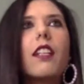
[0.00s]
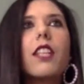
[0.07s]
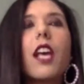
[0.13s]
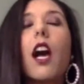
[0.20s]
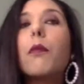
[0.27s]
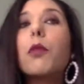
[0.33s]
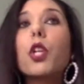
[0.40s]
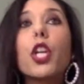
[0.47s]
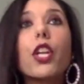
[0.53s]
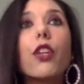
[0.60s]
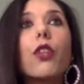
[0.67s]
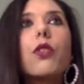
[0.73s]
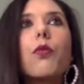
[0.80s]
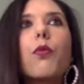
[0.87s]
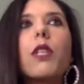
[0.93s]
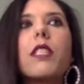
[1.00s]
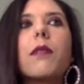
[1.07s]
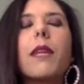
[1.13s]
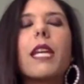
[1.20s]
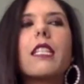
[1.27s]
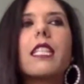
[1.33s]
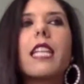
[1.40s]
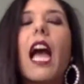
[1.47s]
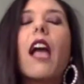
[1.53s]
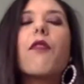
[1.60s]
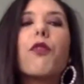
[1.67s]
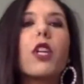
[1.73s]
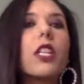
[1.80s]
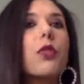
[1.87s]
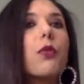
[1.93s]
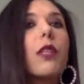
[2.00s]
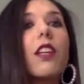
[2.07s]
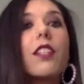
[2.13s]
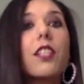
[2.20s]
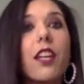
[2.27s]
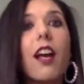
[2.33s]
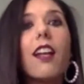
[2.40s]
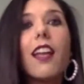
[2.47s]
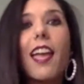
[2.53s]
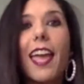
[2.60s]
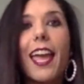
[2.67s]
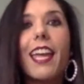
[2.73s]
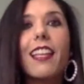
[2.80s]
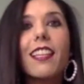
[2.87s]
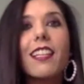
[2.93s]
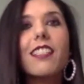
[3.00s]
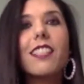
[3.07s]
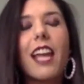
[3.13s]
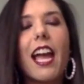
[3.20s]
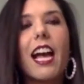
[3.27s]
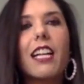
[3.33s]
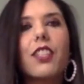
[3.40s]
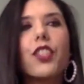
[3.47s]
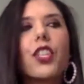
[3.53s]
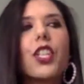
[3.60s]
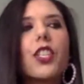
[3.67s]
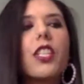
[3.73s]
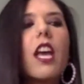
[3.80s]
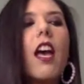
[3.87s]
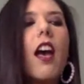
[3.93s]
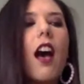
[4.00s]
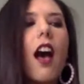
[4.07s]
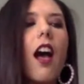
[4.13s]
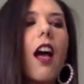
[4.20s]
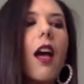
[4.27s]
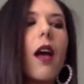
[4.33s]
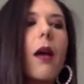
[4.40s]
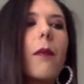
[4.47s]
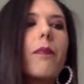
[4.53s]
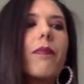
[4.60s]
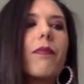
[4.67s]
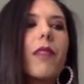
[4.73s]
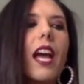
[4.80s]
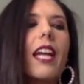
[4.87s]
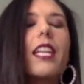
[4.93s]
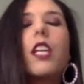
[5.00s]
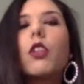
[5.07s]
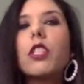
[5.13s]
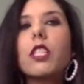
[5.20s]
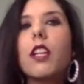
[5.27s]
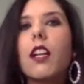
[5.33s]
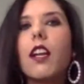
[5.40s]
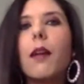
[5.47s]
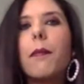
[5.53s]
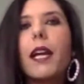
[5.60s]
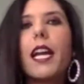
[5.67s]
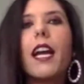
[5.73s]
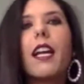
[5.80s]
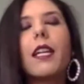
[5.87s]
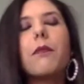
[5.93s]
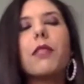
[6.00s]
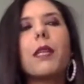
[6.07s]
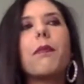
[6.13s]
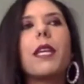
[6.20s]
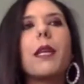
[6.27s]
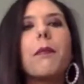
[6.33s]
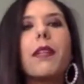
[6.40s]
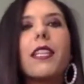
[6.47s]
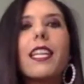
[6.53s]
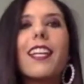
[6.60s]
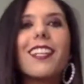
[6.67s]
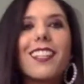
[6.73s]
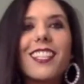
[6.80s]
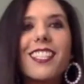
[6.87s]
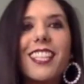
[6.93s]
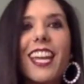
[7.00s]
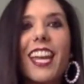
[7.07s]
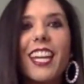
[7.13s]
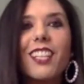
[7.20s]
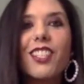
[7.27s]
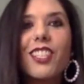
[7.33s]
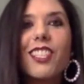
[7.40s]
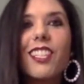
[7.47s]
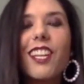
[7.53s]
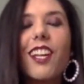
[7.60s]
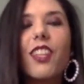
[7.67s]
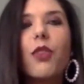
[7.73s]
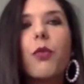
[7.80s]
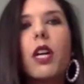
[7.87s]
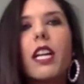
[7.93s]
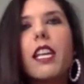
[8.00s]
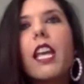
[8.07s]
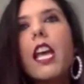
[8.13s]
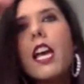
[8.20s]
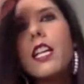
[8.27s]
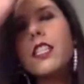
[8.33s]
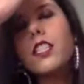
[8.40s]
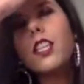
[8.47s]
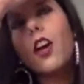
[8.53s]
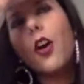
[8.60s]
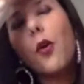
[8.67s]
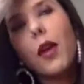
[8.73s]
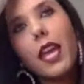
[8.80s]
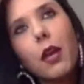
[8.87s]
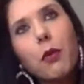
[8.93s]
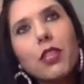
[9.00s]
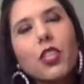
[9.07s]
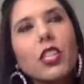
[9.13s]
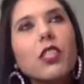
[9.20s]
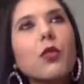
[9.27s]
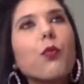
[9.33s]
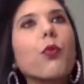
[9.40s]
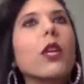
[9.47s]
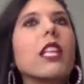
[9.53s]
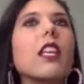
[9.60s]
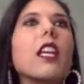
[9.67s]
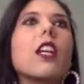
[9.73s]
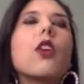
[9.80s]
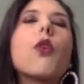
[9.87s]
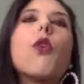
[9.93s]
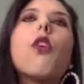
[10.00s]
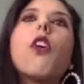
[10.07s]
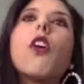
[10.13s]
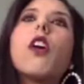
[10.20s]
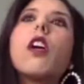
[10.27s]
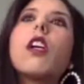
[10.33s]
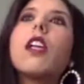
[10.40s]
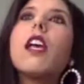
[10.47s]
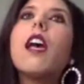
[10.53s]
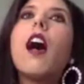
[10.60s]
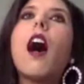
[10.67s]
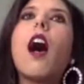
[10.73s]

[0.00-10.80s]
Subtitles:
Tom Cruise was amazing. I've worked with a ton of A-list actors. I know it's not on my IMDb, but Nicolas Cage is another one. So it was just really cool